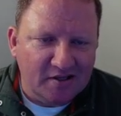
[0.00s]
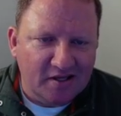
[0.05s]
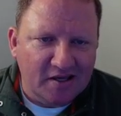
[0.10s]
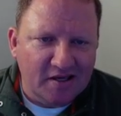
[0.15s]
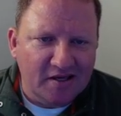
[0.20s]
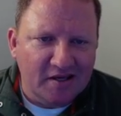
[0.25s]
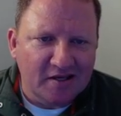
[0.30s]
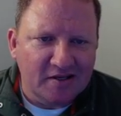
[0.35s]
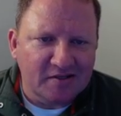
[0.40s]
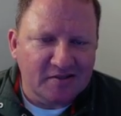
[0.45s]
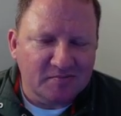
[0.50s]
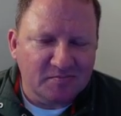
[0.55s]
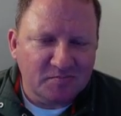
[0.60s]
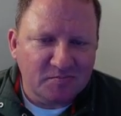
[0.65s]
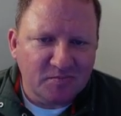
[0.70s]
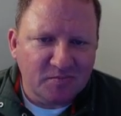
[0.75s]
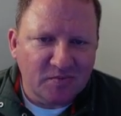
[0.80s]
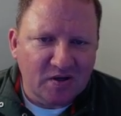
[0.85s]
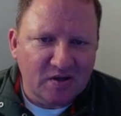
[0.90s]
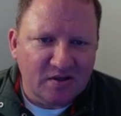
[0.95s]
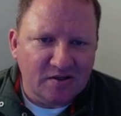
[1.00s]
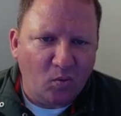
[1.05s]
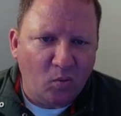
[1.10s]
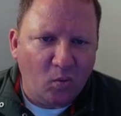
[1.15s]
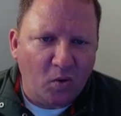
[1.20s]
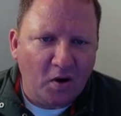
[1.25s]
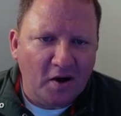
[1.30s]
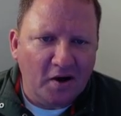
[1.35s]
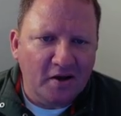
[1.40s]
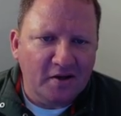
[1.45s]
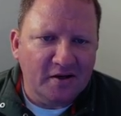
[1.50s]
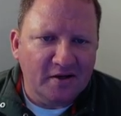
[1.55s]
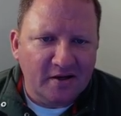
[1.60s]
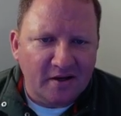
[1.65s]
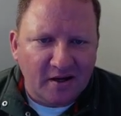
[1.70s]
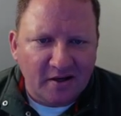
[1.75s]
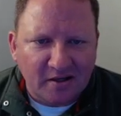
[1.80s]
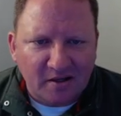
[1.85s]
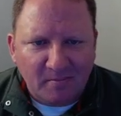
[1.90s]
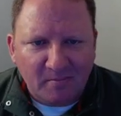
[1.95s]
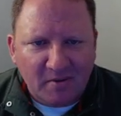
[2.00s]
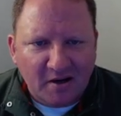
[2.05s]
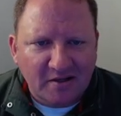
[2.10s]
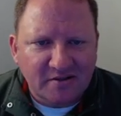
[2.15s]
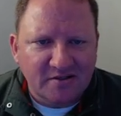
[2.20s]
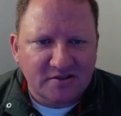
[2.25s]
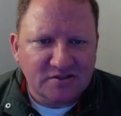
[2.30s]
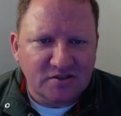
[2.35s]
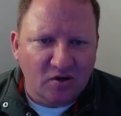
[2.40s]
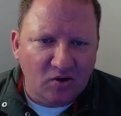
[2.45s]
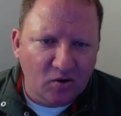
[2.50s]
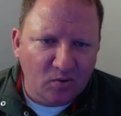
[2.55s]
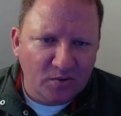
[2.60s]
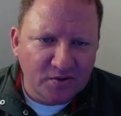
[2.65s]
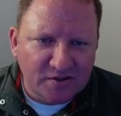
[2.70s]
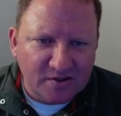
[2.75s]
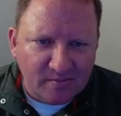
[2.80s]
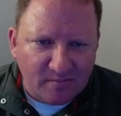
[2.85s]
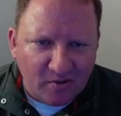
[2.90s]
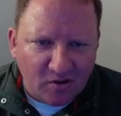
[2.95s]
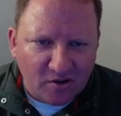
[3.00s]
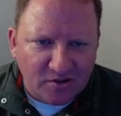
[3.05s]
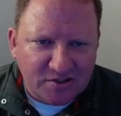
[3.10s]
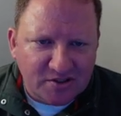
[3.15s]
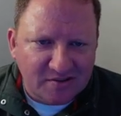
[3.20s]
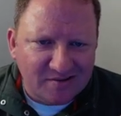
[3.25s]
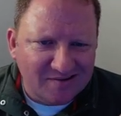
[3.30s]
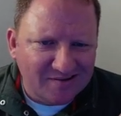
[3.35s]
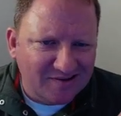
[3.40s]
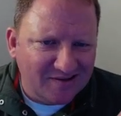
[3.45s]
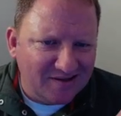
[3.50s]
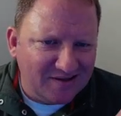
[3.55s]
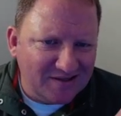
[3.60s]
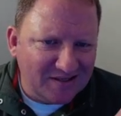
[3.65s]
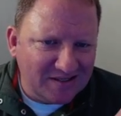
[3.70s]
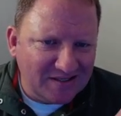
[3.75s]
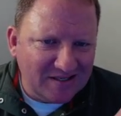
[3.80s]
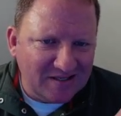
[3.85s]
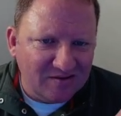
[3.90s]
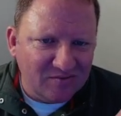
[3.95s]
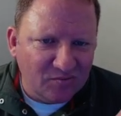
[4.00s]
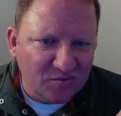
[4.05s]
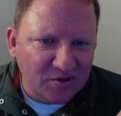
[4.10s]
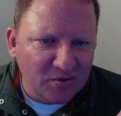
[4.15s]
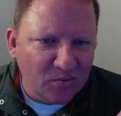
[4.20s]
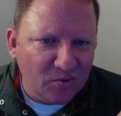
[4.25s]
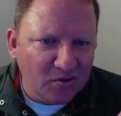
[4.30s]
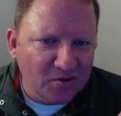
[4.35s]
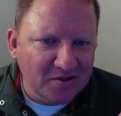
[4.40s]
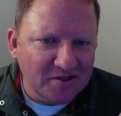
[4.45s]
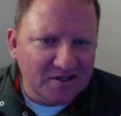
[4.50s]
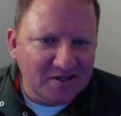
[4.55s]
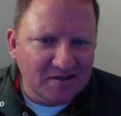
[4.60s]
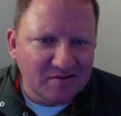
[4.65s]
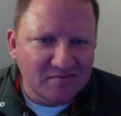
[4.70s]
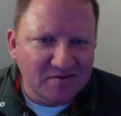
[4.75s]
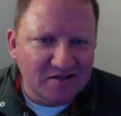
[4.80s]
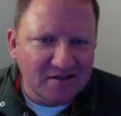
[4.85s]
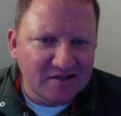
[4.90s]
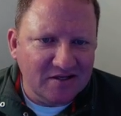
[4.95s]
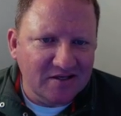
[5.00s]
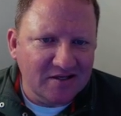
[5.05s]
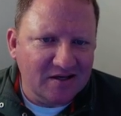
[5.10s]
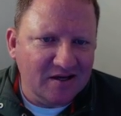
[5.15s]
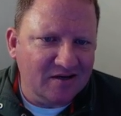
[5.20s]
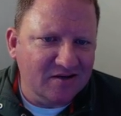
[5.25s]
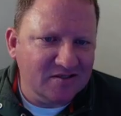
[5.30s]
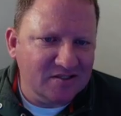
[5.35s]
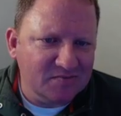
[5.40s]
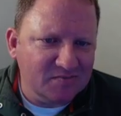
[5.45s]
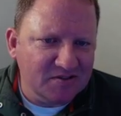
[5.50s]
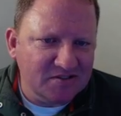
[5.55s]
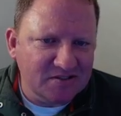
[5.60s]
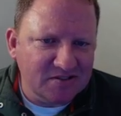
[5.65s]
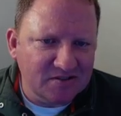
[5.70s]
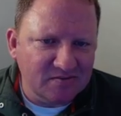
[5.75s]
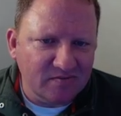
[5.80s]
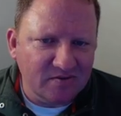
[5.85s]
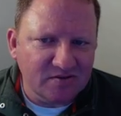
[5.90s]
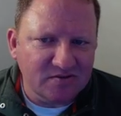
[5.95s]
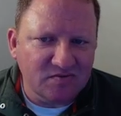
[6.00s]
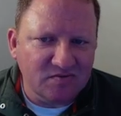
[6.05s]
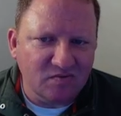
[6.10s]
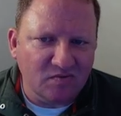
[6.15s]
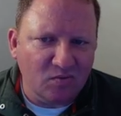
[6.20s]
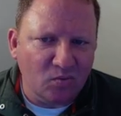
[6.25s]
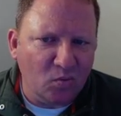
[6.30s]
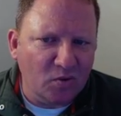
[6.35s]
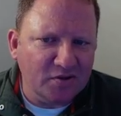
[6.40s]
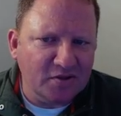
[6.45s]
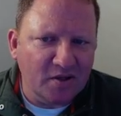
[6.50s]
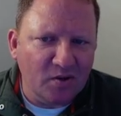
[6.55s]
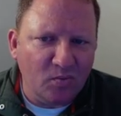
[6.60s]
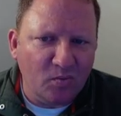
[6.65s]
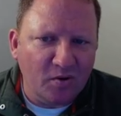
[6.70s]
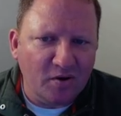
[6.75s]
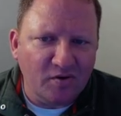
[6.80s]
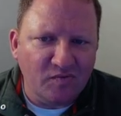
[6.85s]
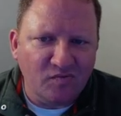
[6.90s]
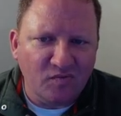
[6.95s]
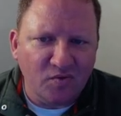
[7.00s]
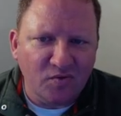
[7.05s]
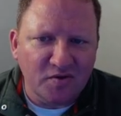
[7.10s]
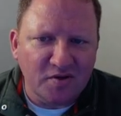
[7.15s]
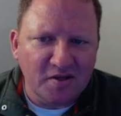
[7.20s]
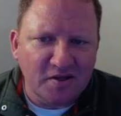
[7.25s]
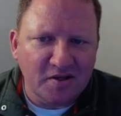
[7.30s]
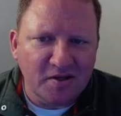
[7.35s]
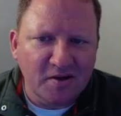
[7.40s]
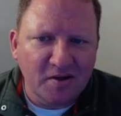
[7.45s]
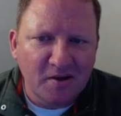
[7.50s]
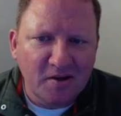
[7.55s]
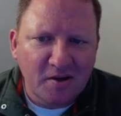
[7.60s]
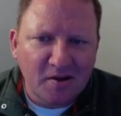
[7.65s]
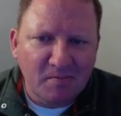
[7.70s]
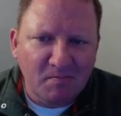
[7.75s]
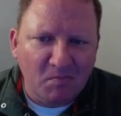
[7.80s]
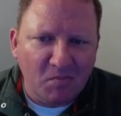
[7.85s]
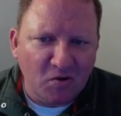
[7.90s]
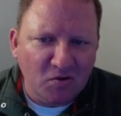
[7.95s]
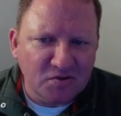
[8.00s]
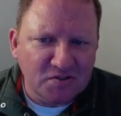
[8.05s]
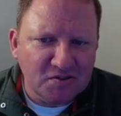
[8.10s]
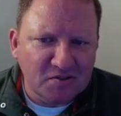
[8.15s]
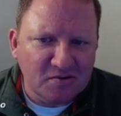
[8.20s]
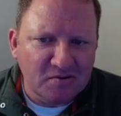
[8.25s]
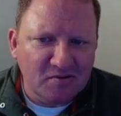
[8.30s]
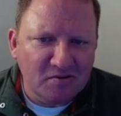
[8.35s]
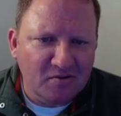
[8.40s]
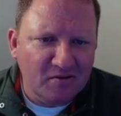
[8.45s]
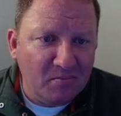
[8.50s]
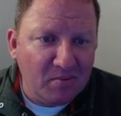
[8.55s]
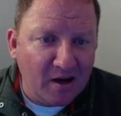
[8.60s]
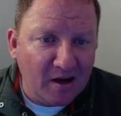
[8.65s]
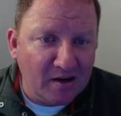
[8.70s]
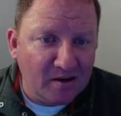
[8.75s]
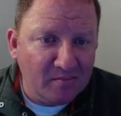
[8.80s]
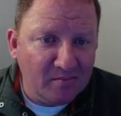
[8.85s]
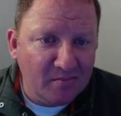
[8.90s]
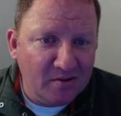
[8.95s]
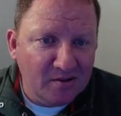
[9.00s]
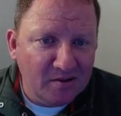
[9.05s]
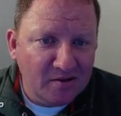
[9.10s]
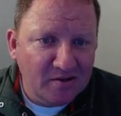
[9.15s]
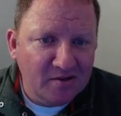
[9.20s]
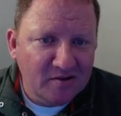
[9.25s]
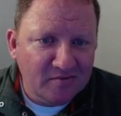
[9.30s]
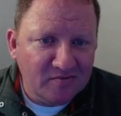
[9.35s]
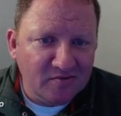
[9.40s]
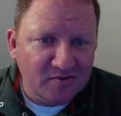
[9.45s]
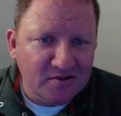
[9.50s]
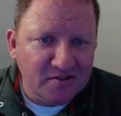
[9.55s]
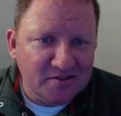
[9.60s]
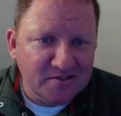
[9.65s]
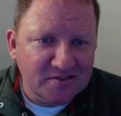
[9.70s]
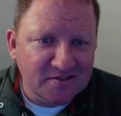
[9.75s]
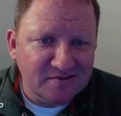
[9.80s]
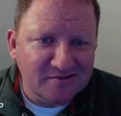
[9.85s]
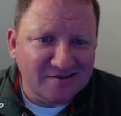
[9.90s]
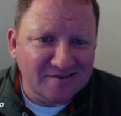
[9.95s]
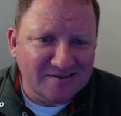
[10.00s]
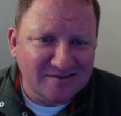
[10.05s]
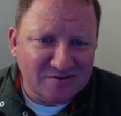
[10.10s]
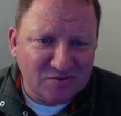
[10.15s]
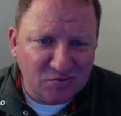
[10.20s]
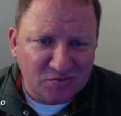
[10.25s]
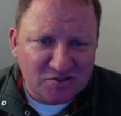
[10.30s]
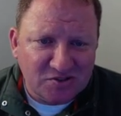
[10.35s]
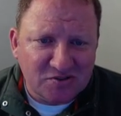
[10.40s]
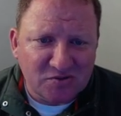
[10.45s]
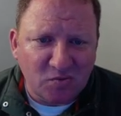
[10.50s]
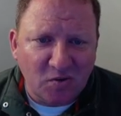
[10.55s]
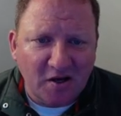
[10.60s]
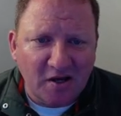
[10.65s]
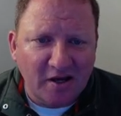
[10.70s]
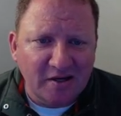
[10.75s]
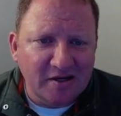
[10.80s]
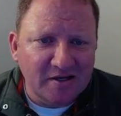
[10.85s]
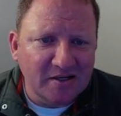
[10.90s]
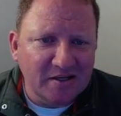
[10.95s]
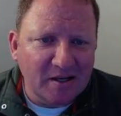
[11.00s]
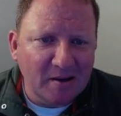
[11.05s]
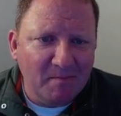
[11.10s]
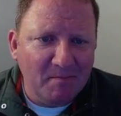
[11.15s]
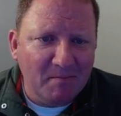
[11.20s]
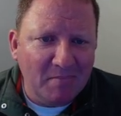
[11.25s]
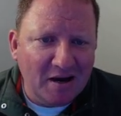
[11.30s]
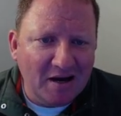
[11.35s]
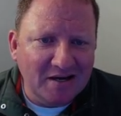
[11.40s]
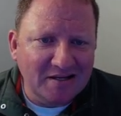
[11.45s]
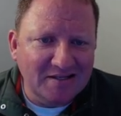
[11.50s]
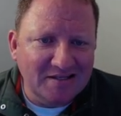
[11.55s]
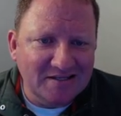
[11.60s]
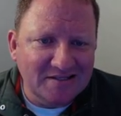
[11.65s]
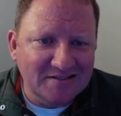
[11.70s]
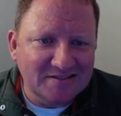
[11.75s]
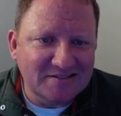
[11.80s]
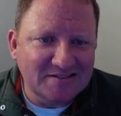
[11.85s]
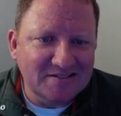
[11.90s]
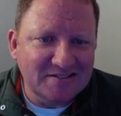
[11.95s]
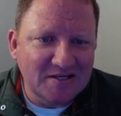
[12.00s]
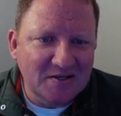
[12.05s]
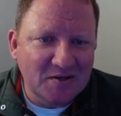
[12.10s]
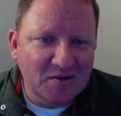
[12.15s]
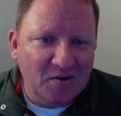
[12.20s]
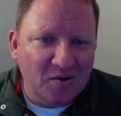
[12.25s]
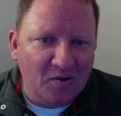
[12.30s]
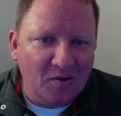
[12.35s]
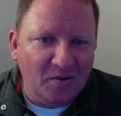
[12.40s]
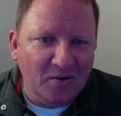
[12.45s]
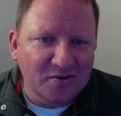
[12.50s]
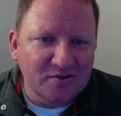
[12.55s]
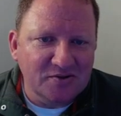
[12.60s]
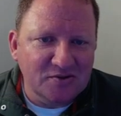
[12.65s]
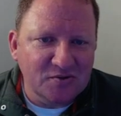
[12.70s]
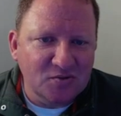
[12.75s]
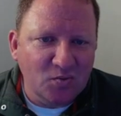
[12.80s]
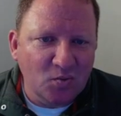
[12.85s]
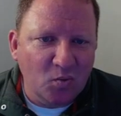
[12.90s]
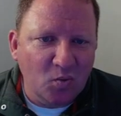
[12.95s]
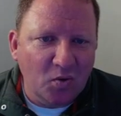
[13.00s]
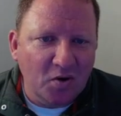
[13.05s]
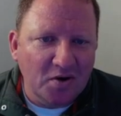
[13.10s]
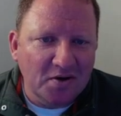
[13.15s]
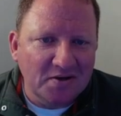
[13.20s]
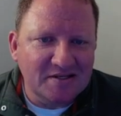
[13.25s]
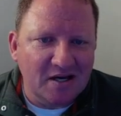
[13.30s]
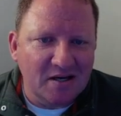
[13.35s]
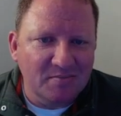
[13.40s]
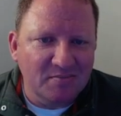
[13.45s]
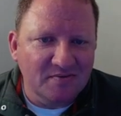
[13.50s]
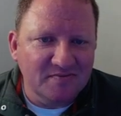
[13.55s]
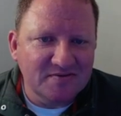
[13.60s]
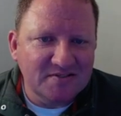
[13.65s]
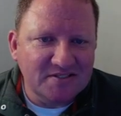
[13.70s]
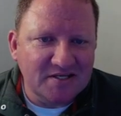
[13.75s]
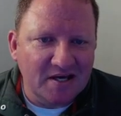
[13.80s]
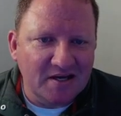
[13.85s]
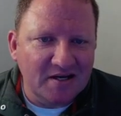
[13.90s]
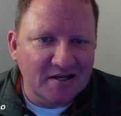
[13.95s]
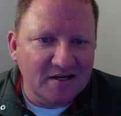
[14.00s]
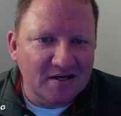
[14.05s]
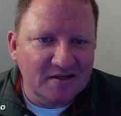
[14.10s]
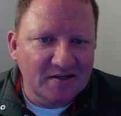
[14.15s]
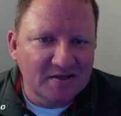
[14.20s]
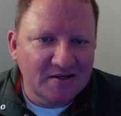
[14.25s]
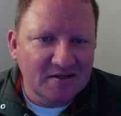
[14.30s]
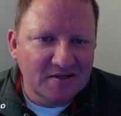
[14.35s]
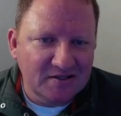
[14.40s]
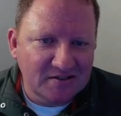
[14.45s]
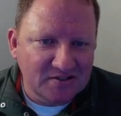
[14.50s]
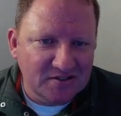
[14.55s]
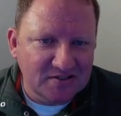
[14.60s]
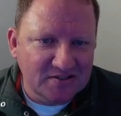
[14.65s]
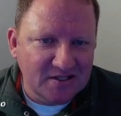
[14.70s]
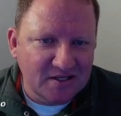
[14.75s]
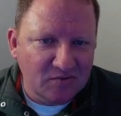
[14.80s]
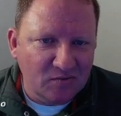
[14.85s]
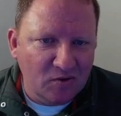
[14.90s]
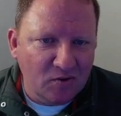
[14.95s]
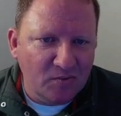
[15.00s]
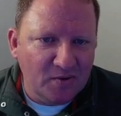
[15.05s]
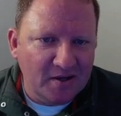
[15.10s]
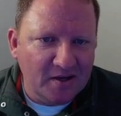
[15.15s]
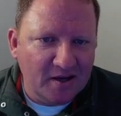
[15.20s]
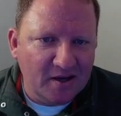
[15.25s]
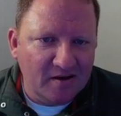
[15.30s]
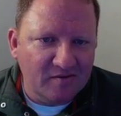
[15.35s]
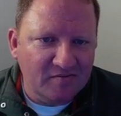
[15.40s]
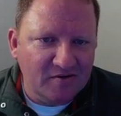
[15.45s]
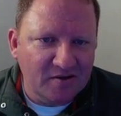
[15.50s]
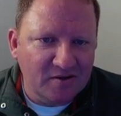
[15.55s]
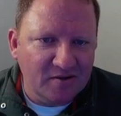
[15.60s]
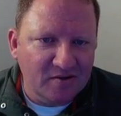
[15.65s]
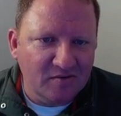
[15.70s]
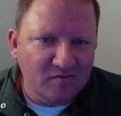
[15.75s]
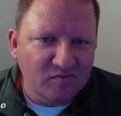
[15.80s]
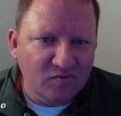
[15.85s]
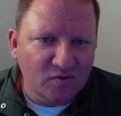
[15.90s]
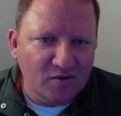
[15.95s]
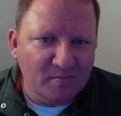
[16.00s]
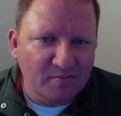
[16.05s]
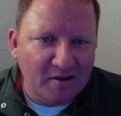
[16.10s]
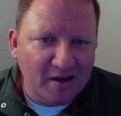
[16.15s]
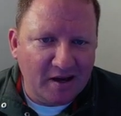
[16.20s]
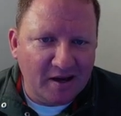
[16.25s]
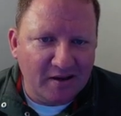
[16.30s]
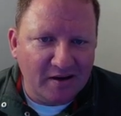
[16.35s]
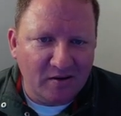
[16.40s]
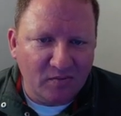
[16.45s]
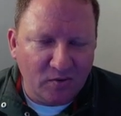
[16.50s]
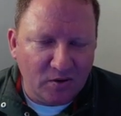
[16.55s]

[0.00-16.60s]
And why didn't I combine this all with the margin? Again, we weren't given any kind of specifics for what they wanted for the margin bottom for this, which is why I didn't combine this all into one type of setting, just like what we have here for the padding.